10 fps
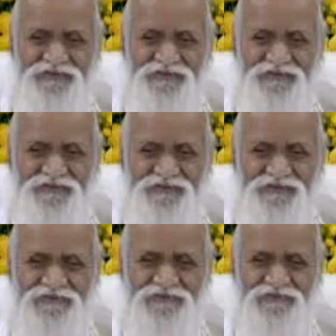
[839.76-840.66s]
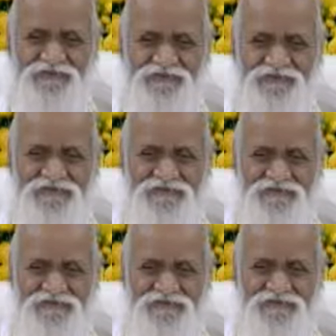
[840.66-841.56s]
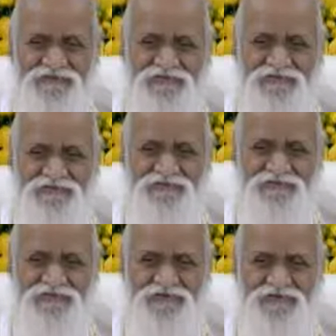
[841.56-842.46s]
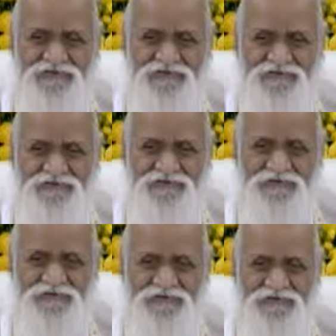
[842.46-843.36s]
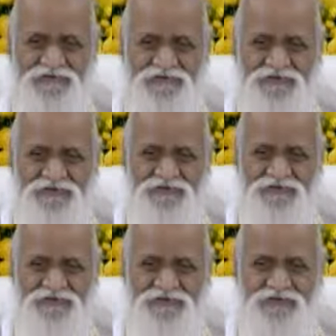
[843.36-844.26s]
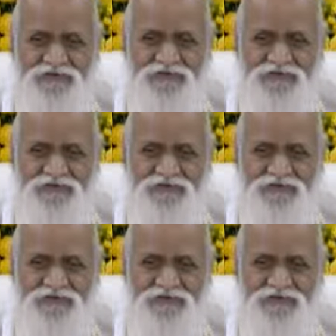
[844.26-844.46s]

(no one is talking)